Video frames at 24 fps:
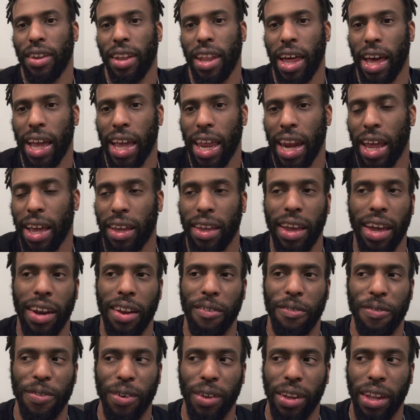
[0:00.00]
Like, and I kind
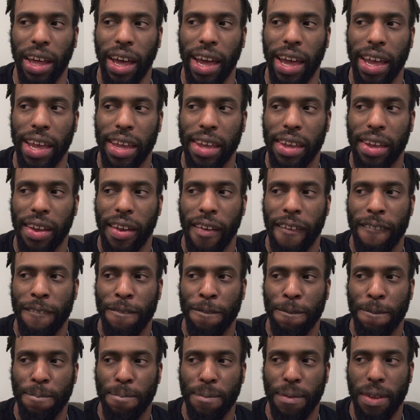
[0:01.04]
of feel like
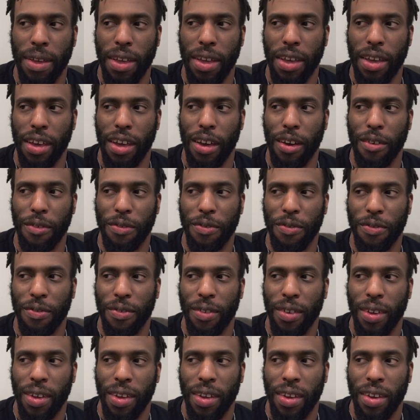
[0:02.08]
if,
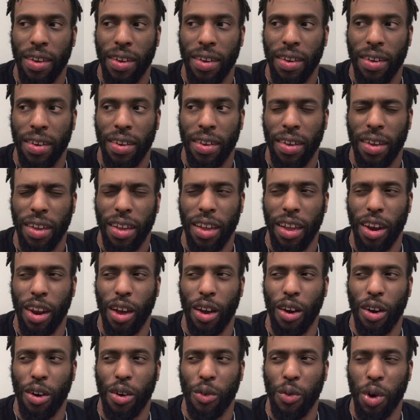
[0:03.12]
you
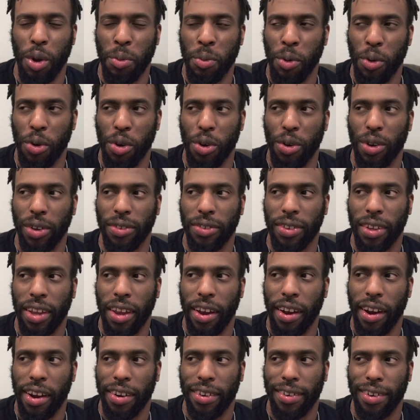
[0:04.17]
know, Rimuru as a
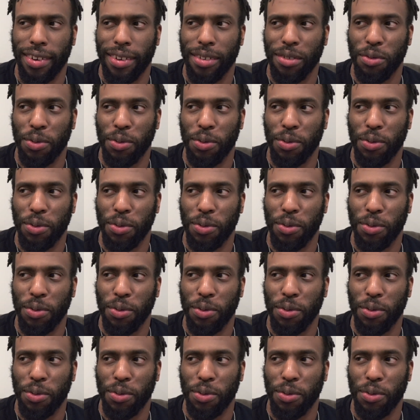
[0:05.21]
character